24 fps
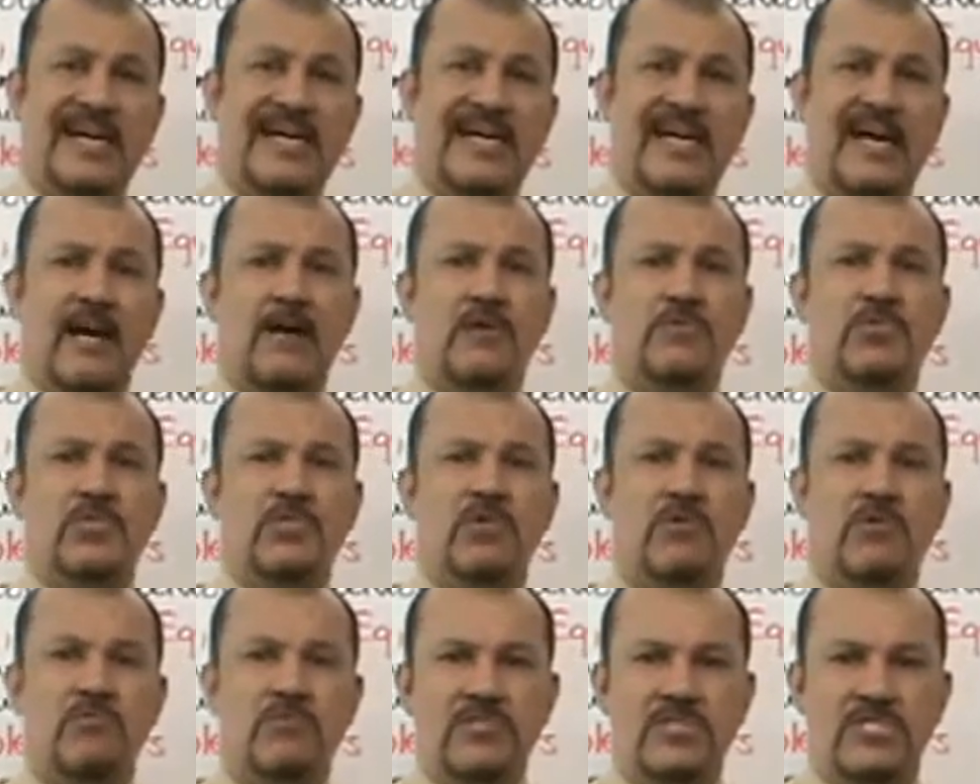
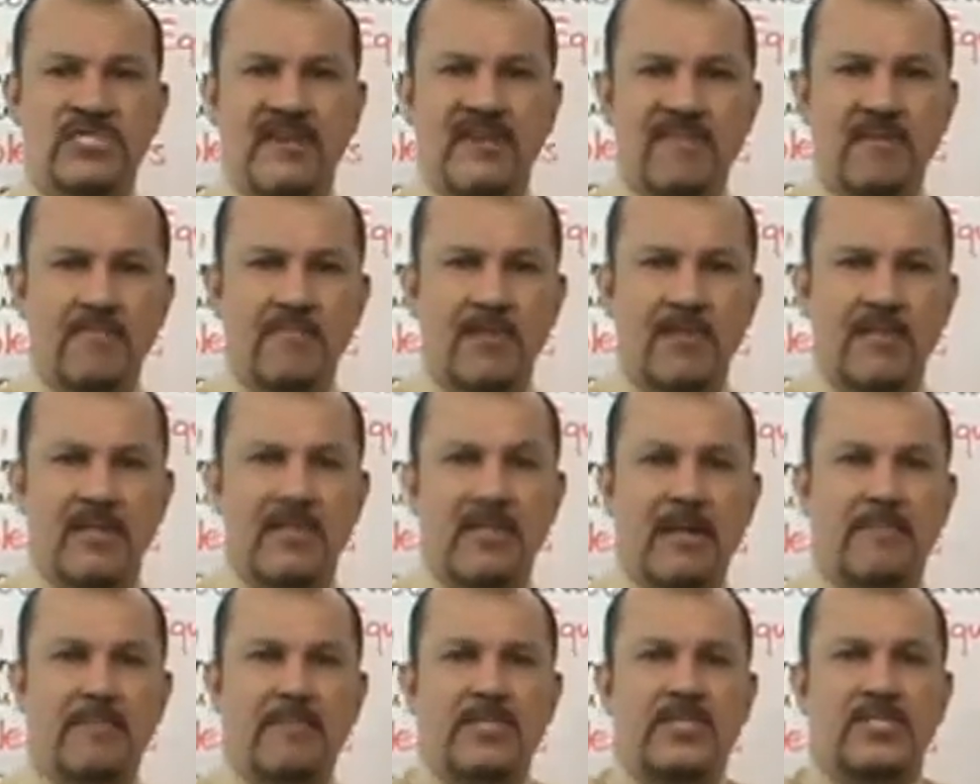Accounts receivable,
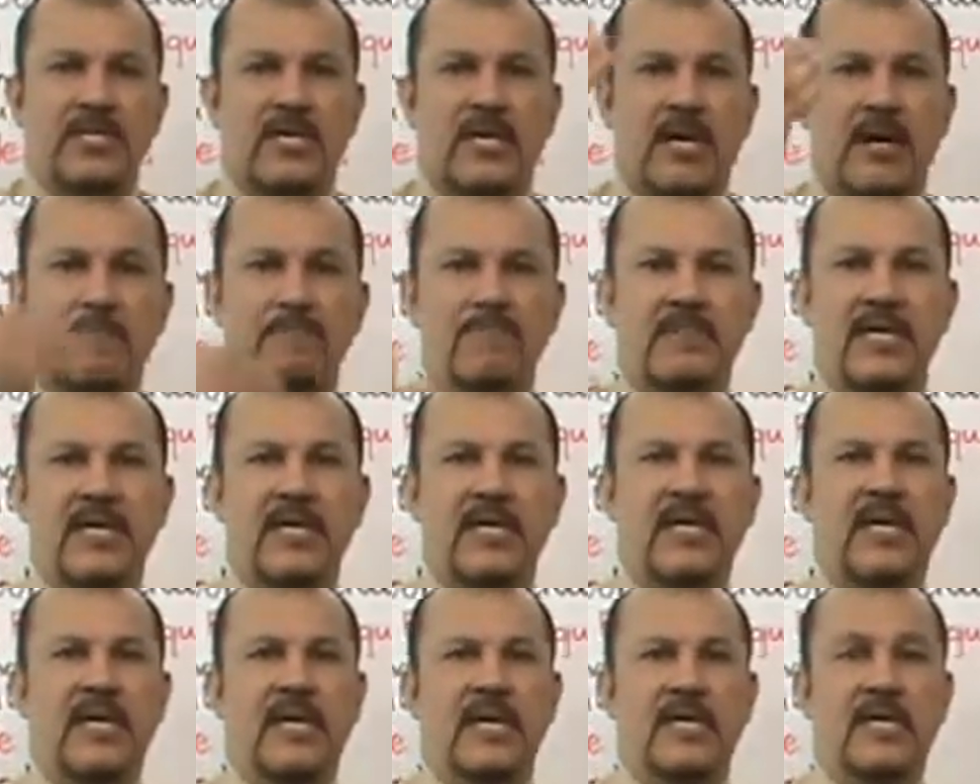that means a
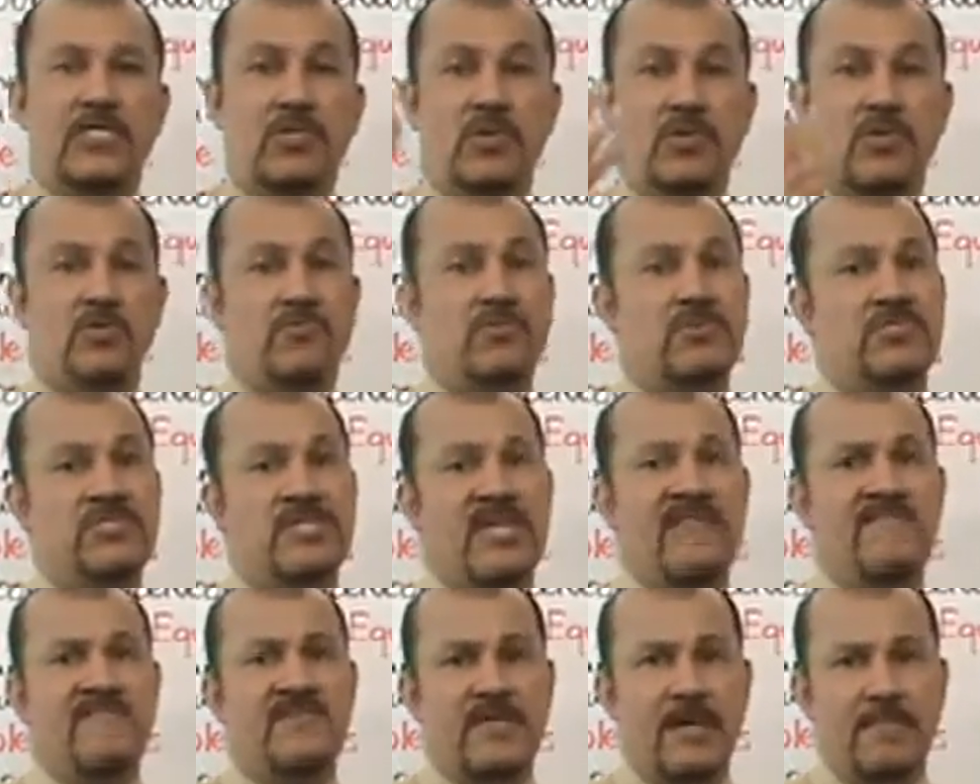company is going to
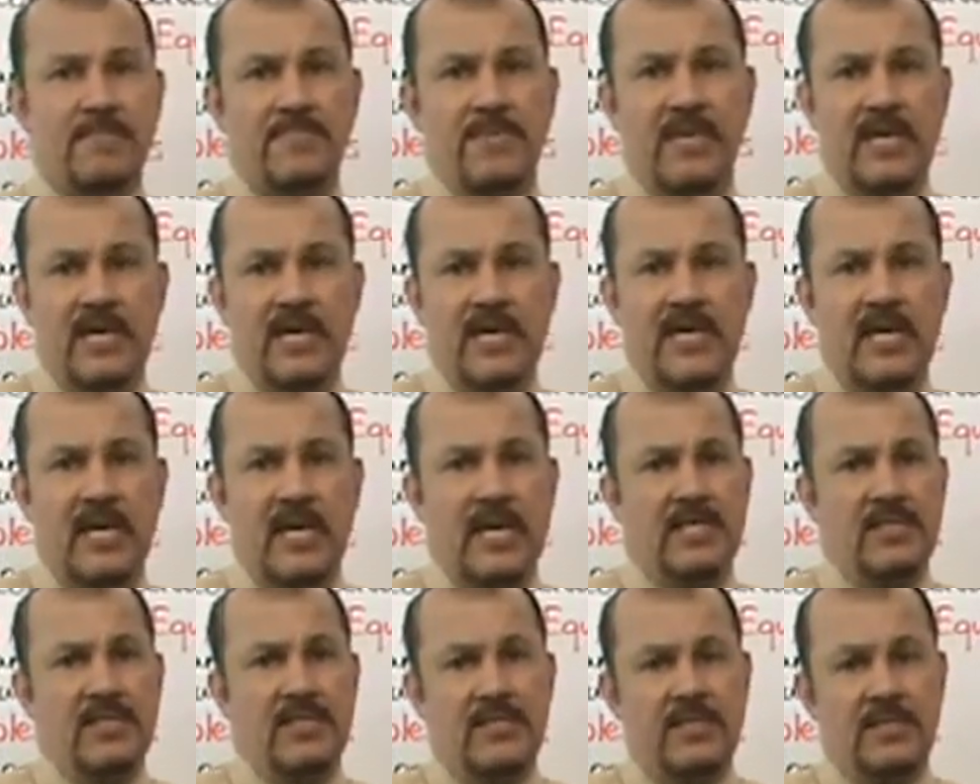receive something,
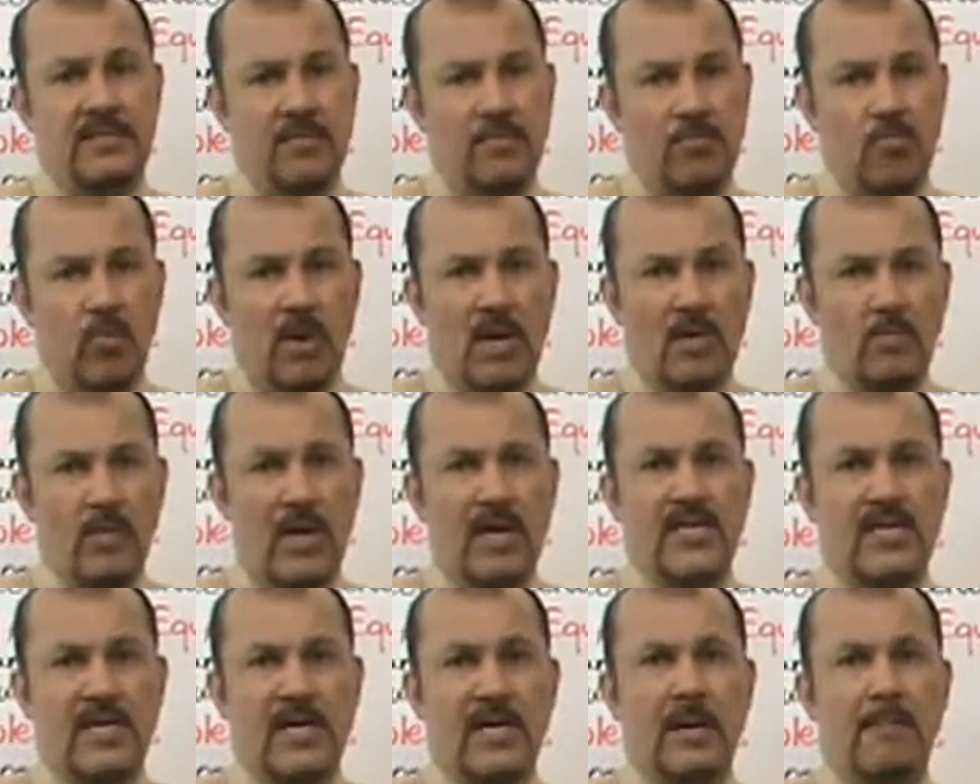and one
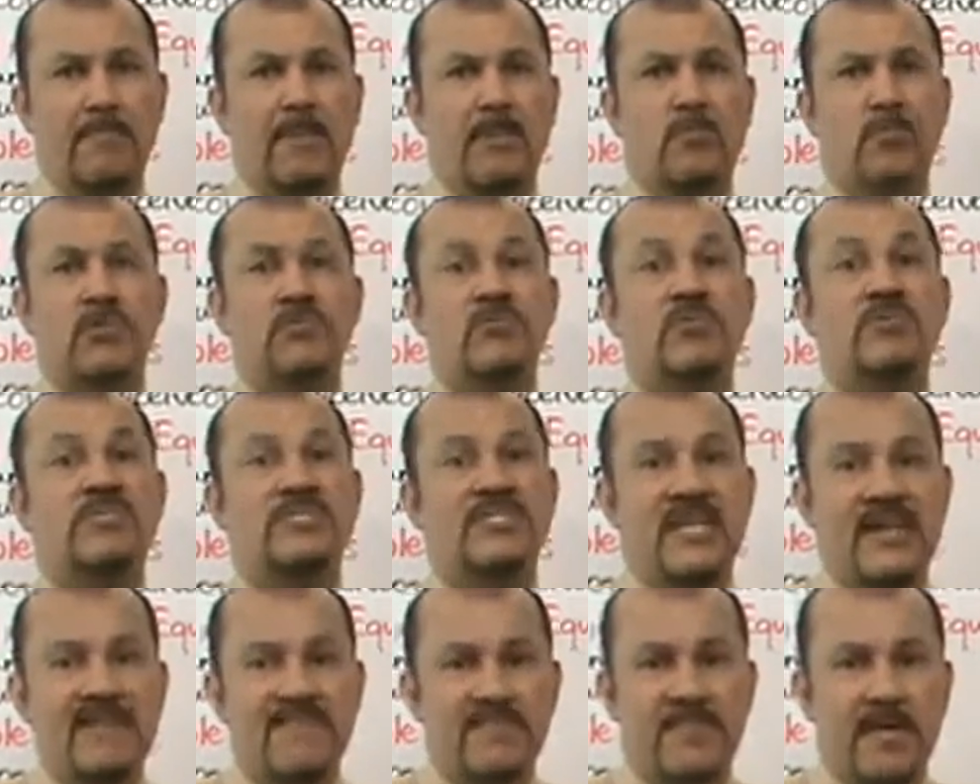way the company would
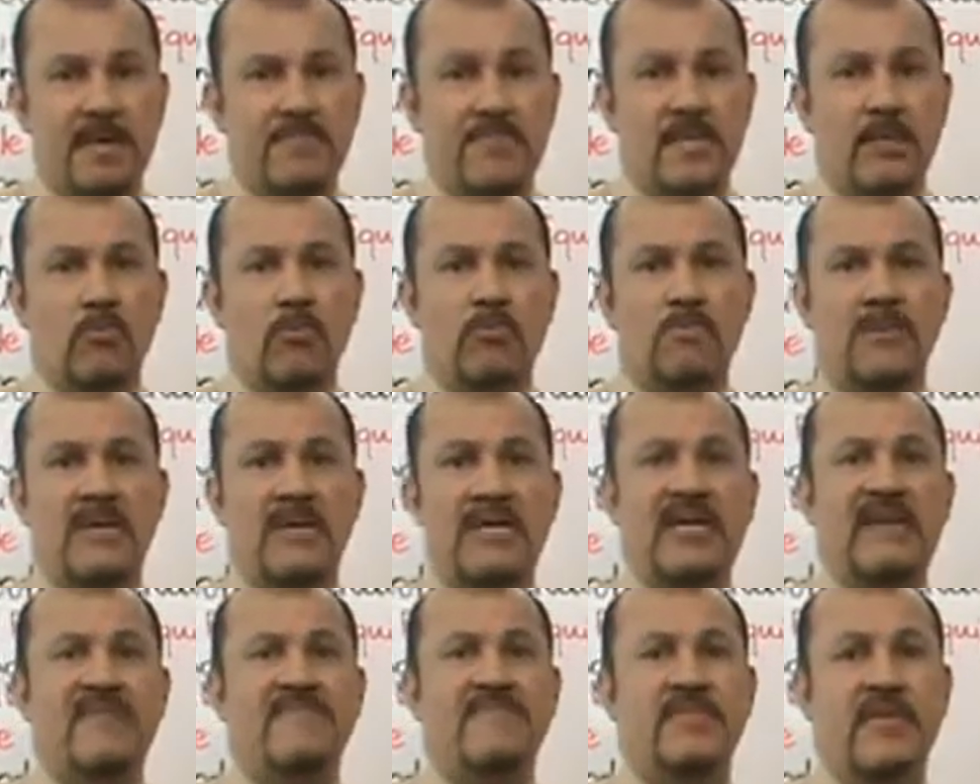receive something would
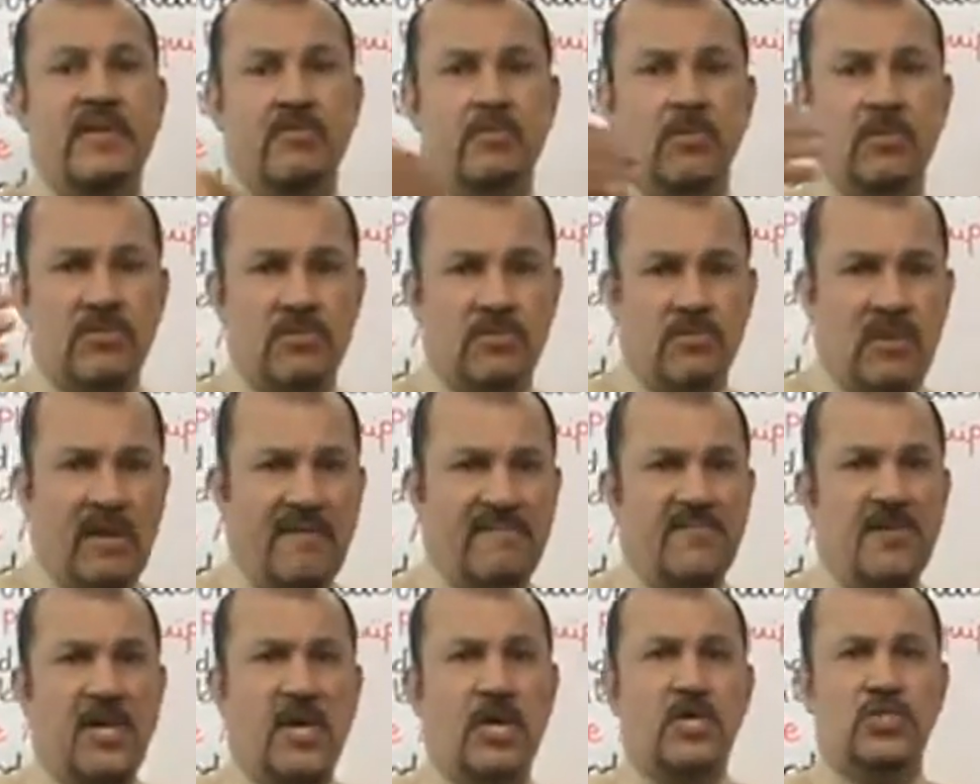be if they were to
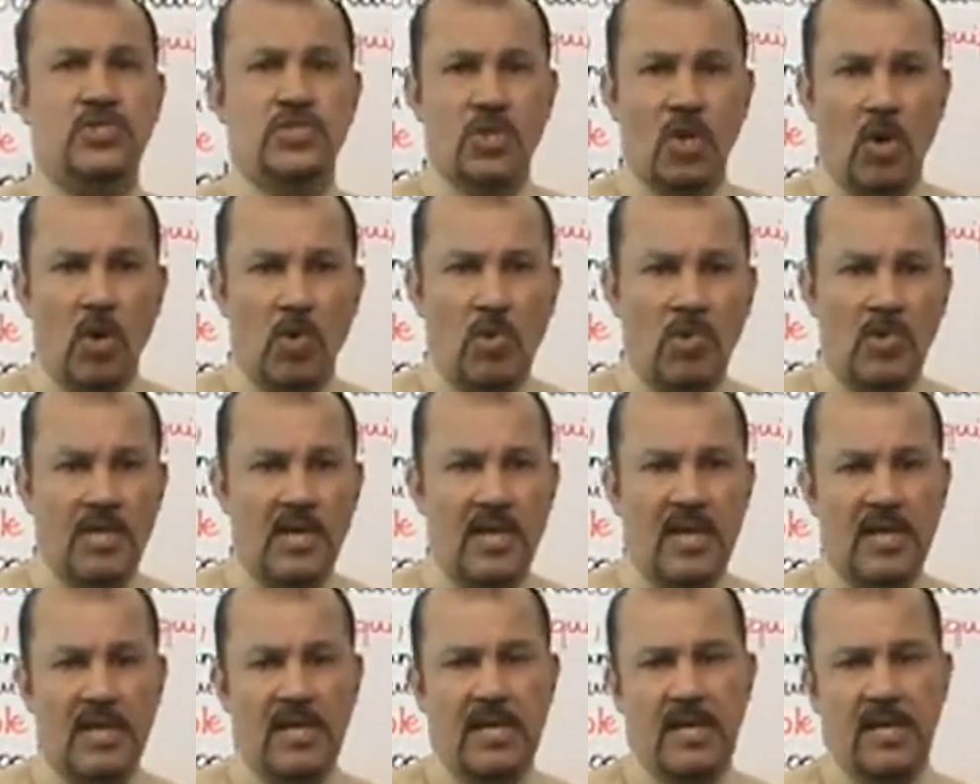have
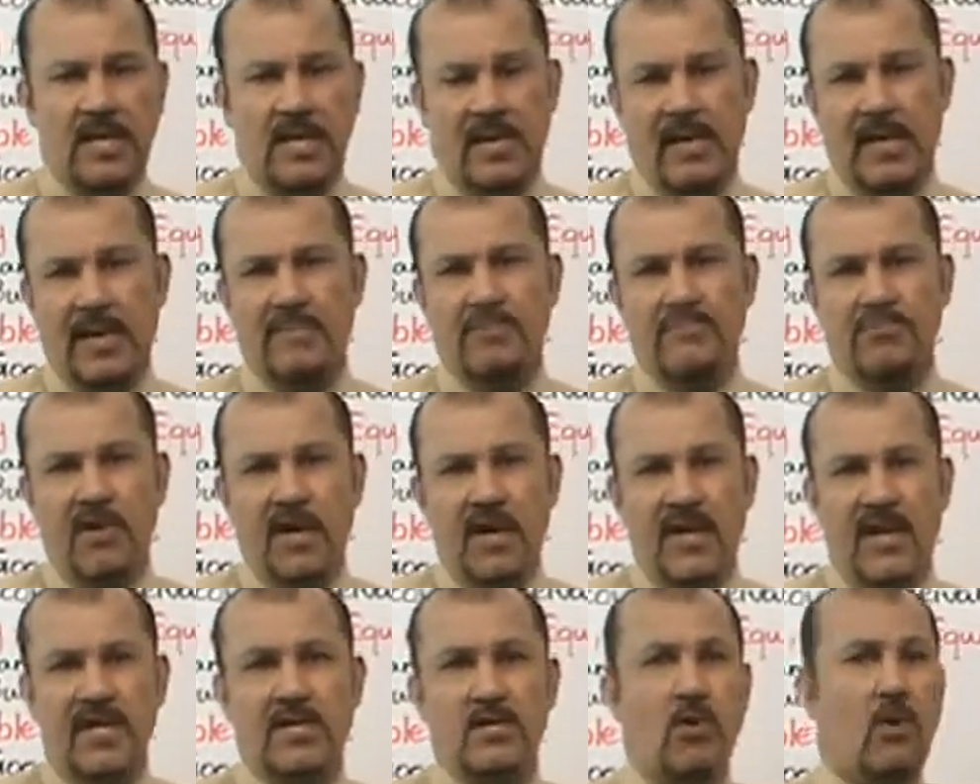sold a
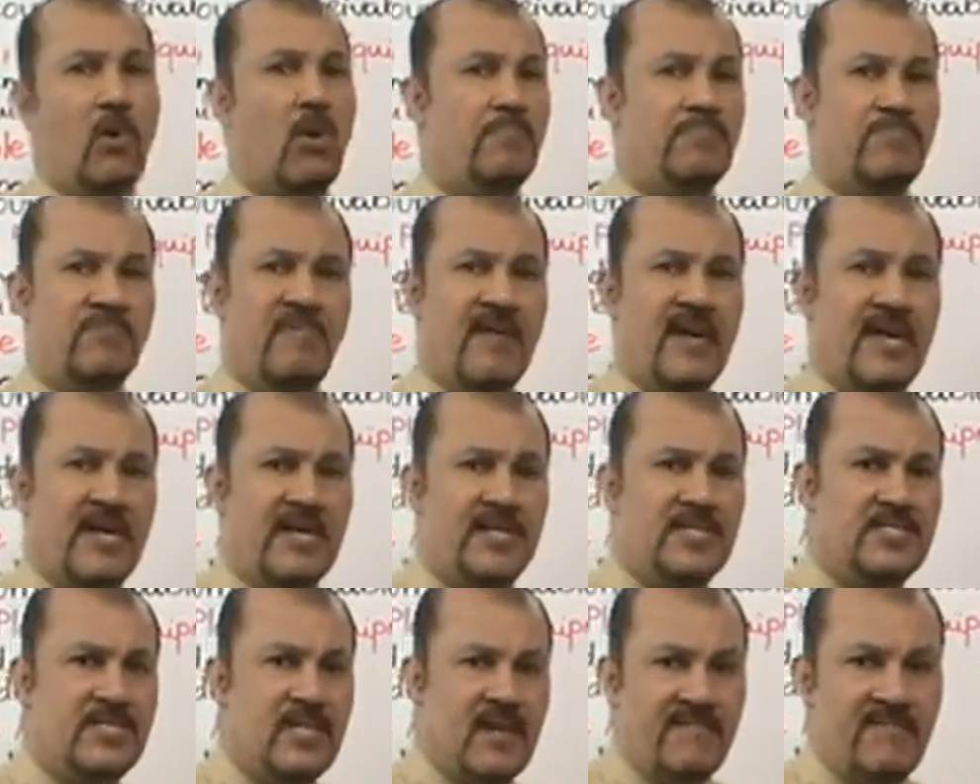product or
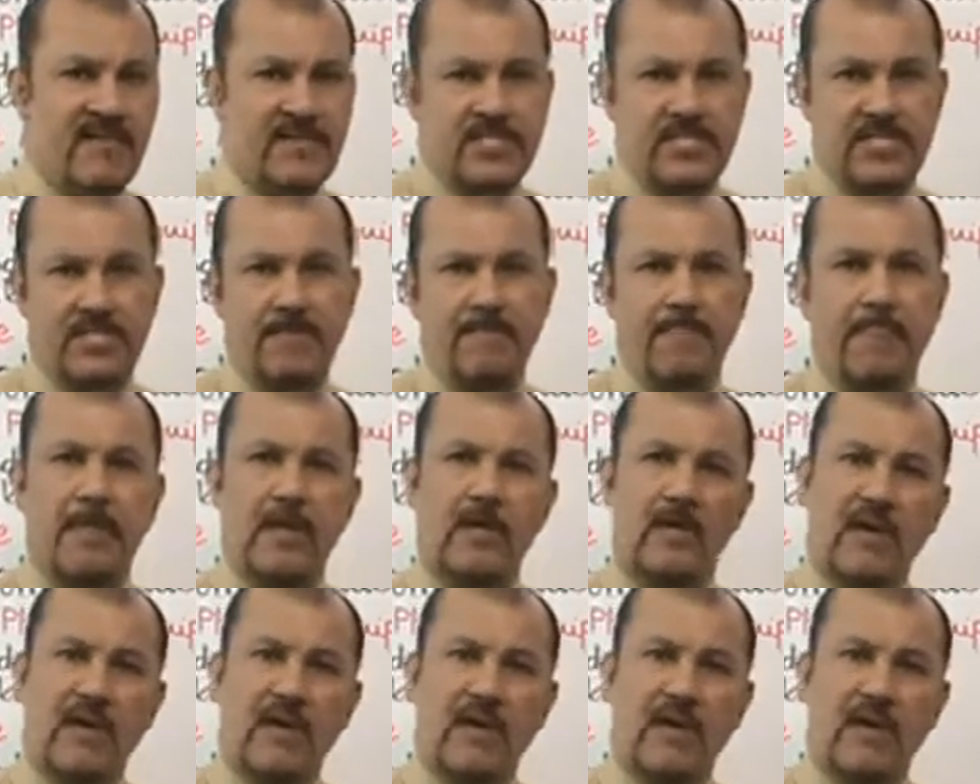provided a service.